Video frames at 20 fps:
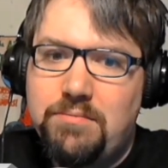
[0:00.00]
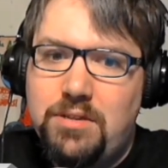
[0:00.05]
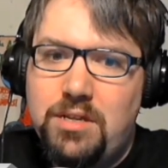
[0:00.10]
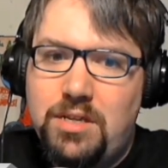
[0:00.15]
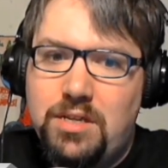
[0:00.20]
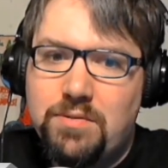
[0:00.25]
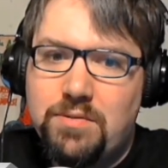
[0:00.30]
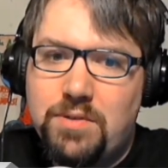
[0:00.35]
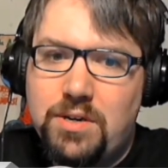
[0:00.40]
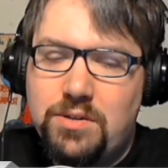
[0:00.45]

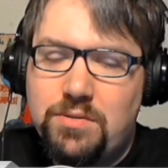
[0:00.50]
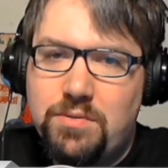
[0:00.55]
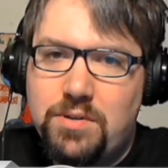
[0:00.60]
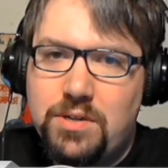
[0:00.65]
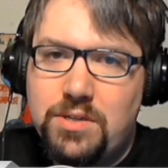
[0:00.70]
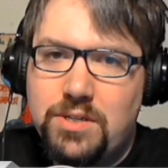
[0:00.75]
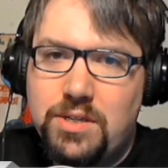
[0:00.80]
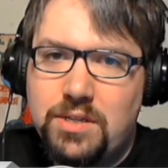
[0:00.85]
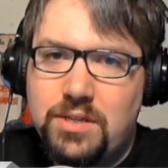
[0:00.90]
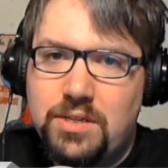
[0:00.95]
well, you run
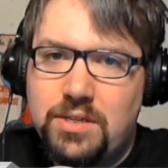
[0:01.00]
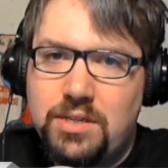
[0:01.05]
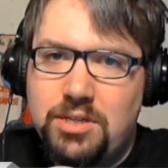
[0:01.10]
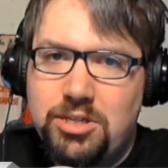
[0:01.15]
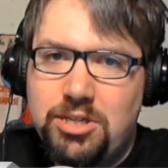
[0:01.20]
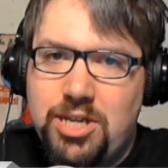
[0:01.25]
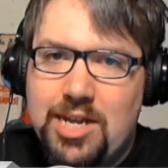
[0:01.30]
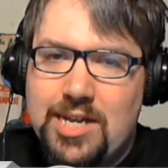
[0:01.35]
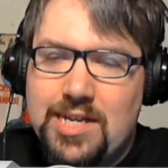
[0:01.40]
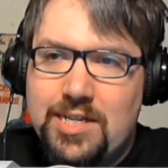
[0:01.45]
towards it
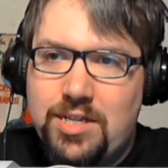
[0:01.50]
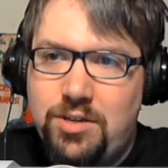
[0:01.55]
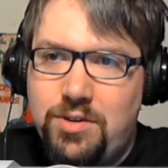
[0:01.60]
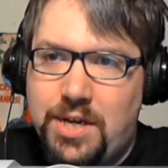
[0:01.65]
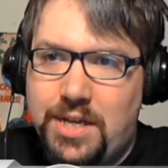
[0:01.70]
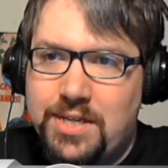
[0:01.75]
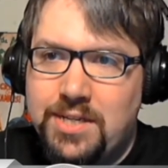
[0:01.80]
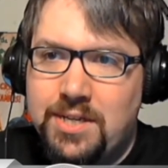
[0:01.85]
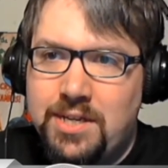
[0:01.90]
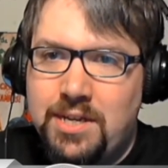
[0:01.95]
and you do
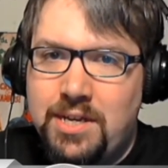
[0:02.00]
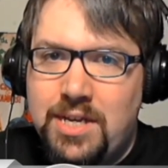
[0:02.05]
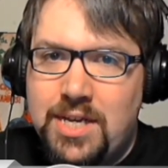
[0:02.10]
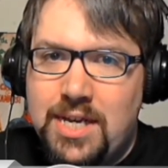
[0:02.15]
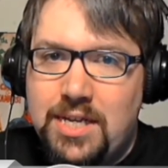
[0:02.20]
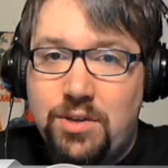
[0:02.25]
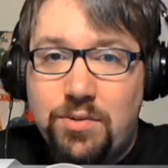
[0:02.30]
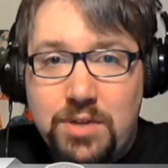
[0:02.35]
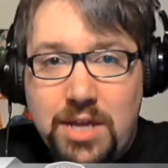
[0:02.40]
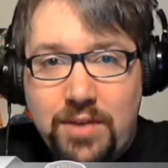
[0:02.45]
it.
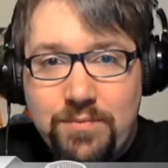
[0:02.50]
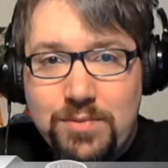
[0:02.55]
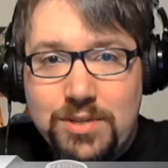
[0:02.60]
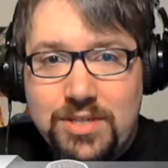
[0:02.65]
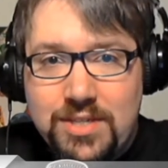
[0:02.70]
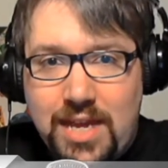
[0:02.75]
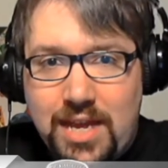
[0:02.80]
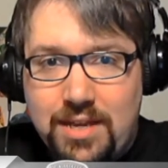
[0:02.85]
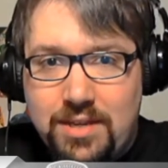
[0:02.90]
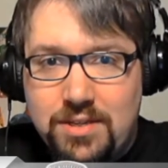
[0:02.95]
And you only have
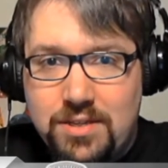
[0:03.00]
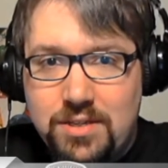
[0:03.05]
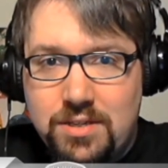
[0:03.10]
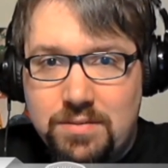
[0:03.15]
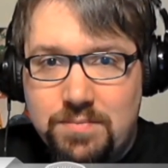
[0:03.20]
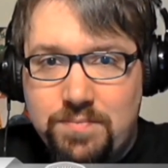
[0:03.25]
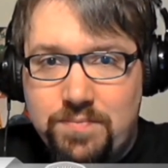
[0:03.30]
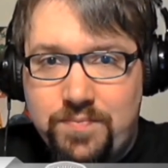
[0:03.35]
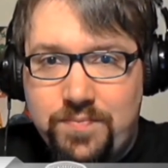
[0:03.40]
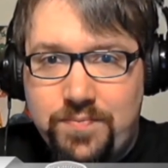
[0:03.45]

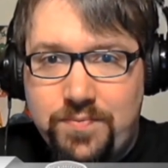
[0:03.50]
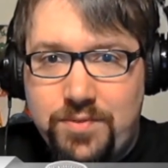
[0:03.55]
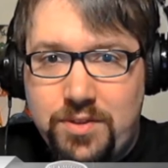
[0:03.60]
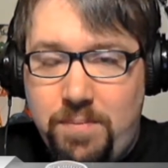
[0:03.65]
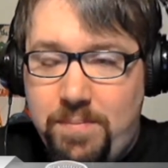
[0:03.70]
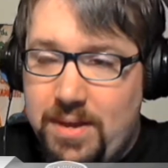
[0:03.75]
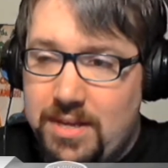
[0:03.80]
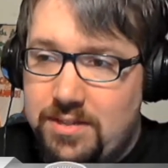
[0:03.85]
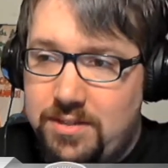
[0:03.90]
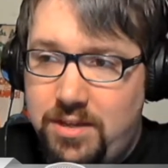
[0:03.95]
mistakes.
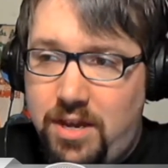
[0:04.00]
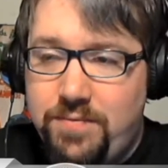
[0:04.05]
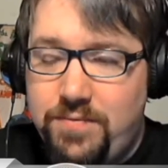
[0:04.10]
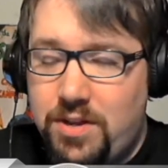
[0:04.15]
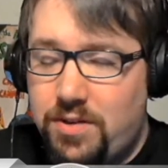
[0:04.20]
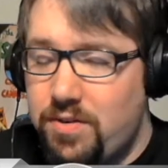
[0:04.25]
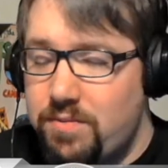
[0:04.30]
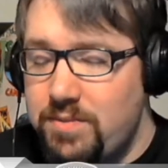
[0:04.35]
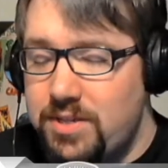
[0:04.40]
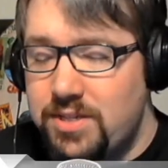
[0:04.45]
The big
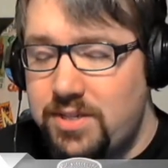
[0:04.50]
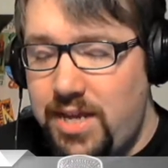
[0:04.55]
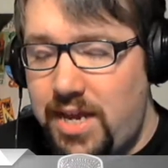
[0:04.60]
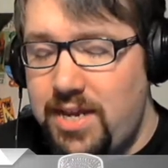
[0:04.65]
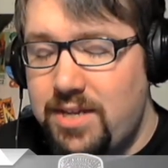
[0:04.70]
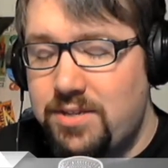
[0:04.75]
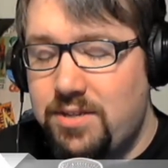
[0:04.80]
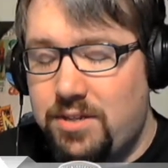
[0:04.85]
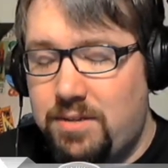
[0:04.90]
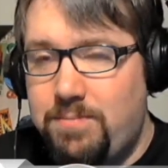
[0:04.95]
stuff, there were
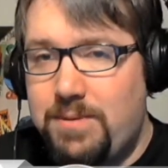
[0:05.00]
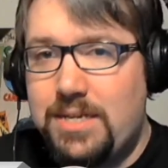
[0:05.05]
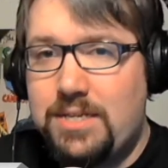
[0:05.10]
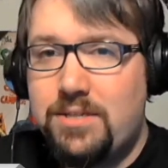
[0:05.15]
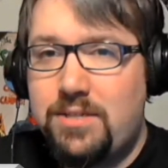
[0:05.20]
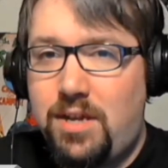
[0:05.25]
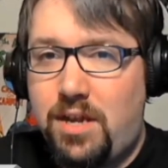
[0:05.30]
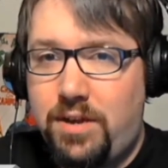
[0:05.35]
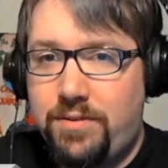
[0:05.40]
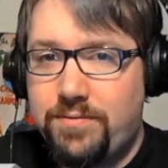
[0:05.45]
mistakes on the
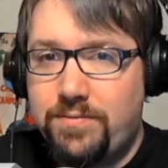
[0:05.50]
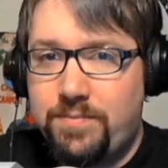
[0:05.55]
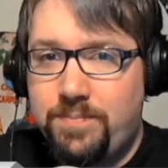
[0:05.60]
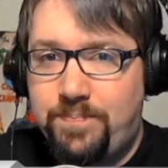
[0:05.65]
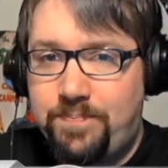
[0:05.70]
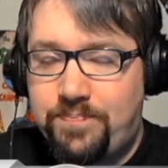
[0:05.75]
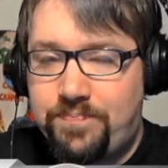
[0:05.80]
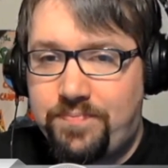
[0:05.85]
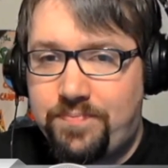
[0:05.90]
big stuff.